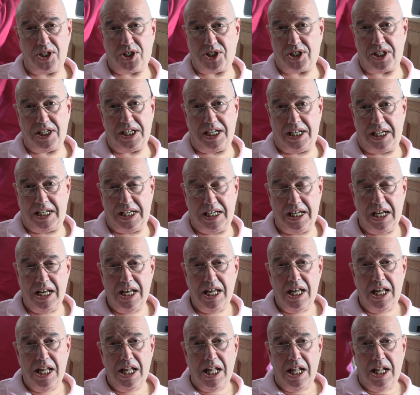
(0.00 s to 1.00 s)
see
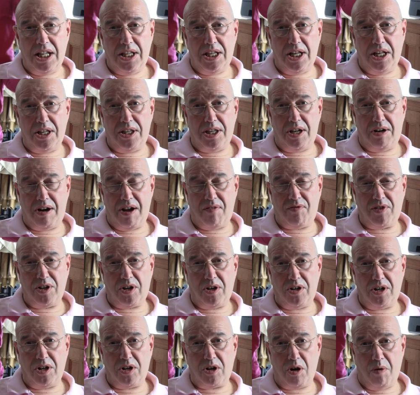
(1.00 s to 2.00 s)
that they're ever
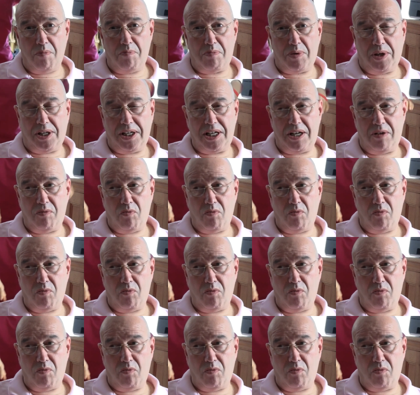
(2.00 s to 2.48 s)
going to complete